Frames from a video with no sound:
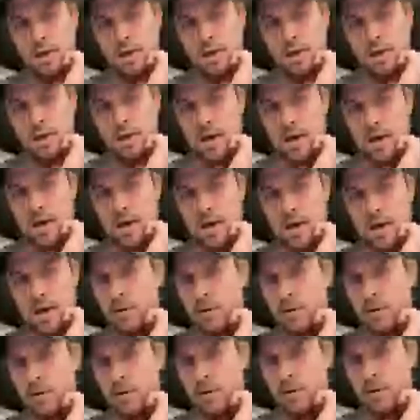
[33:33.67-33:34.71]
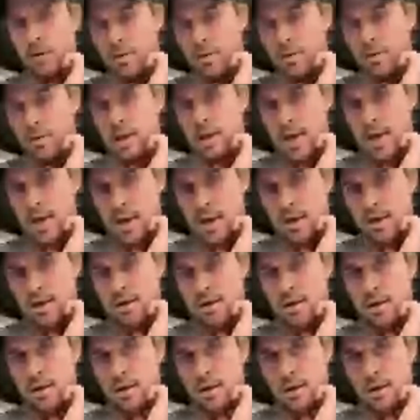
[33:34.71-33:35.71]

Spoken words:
year upon year upon year,